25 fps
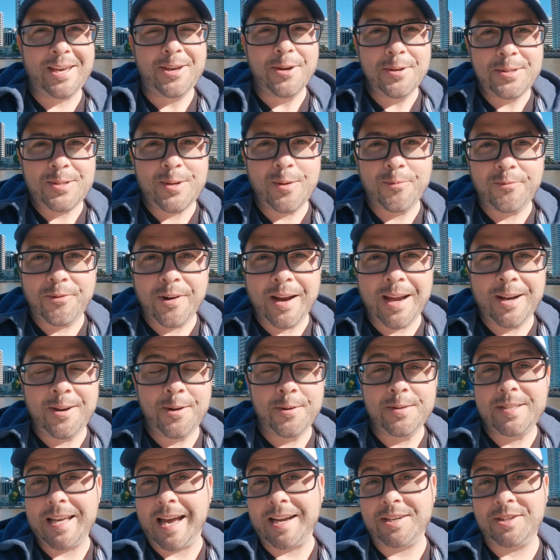YouTube friend,
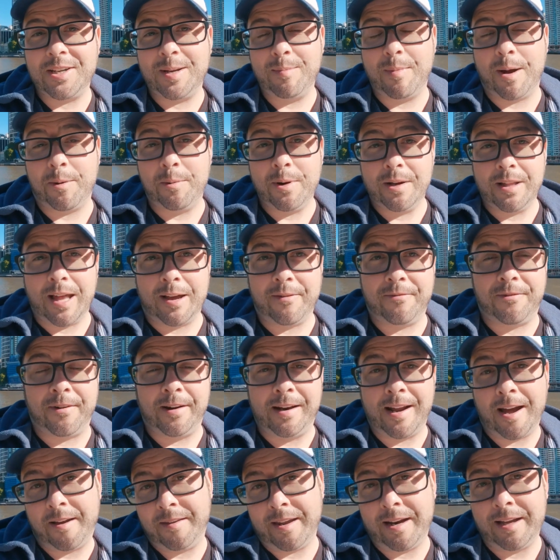who's actually my real life friend
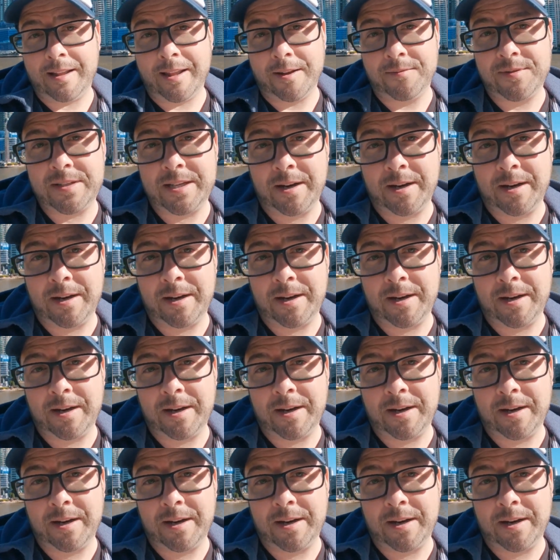now that he lives